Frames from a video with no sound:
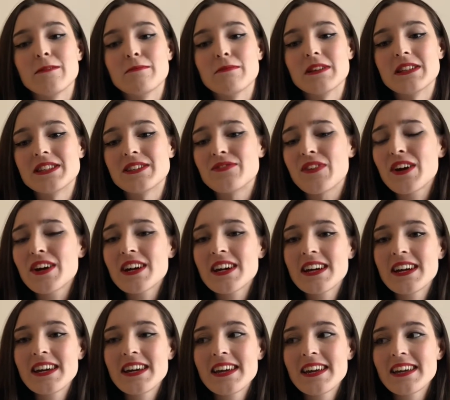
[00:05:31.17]
is
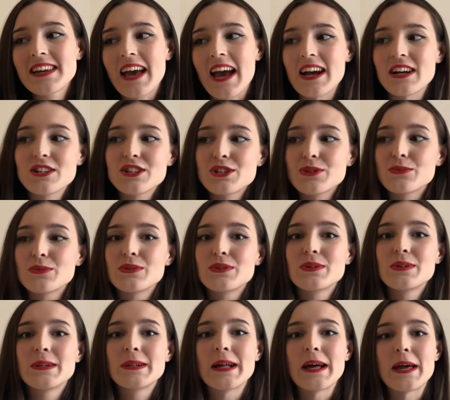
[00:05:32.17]
very
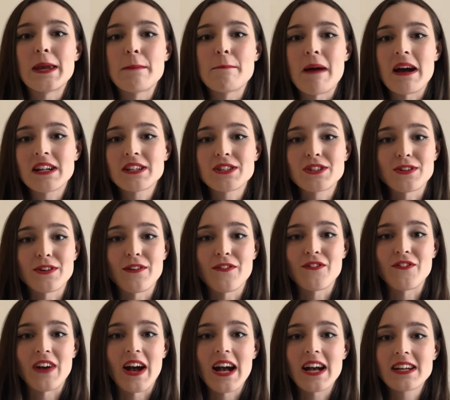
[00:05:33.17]
casual and matter of
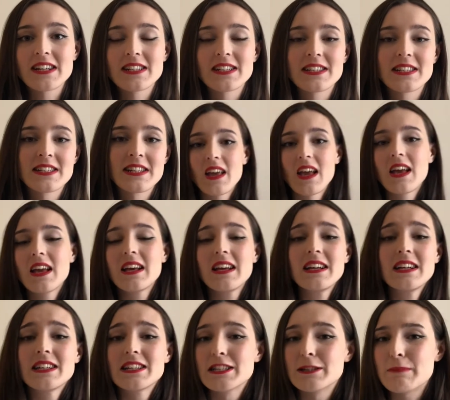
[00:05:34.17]
fact.
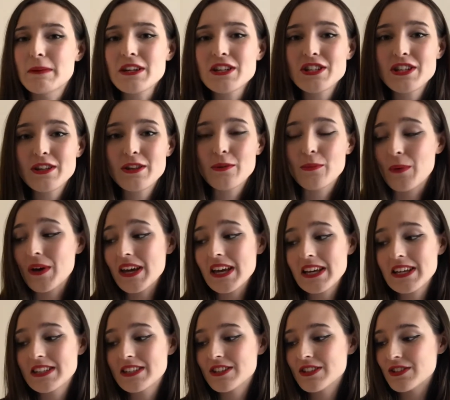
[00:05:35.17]
Especially the way
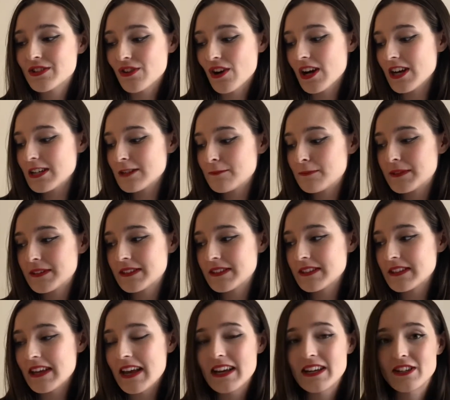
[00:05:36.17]
he describes
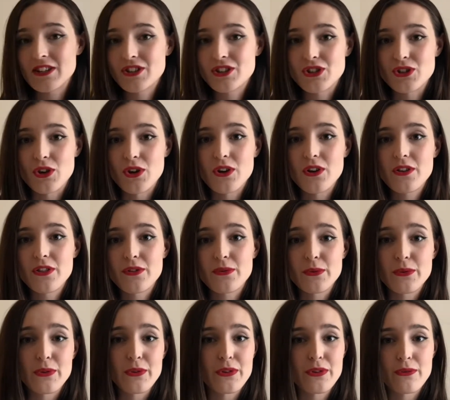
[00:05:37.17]
getting shot through
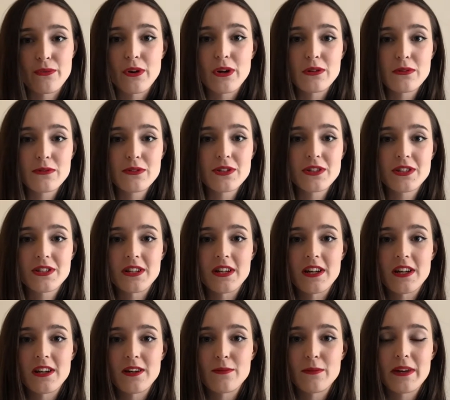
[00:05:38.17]
the throat
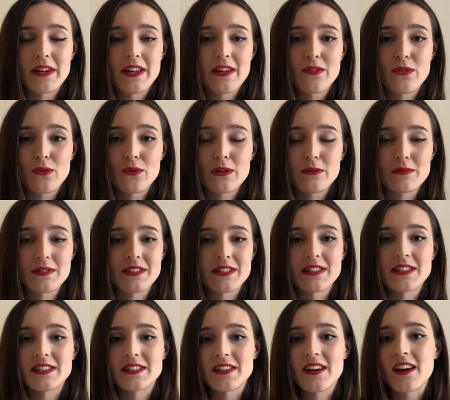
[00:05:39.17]
when he thought he was going
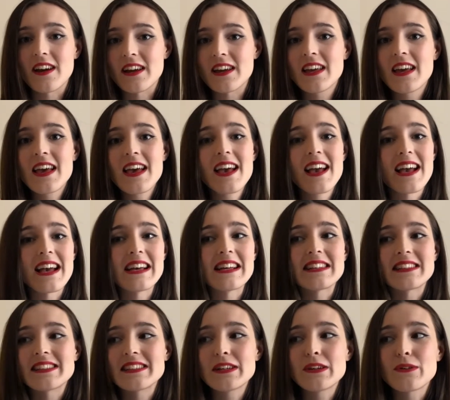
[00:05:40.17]
to die.
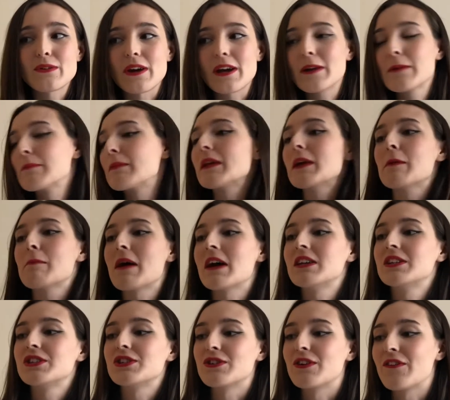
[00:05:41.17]
It's incredibly
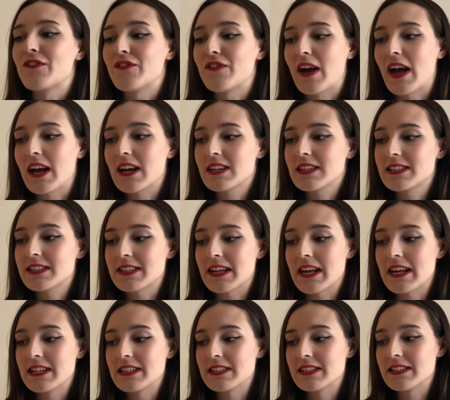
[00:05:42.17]
matter of fact,
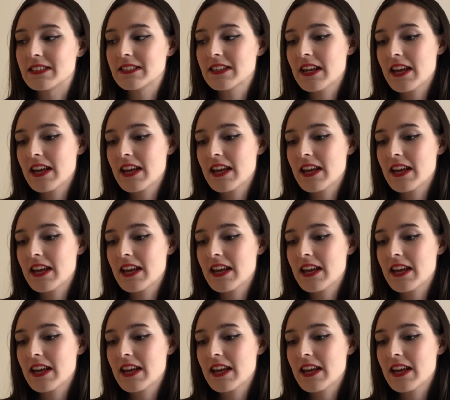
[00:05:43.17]
and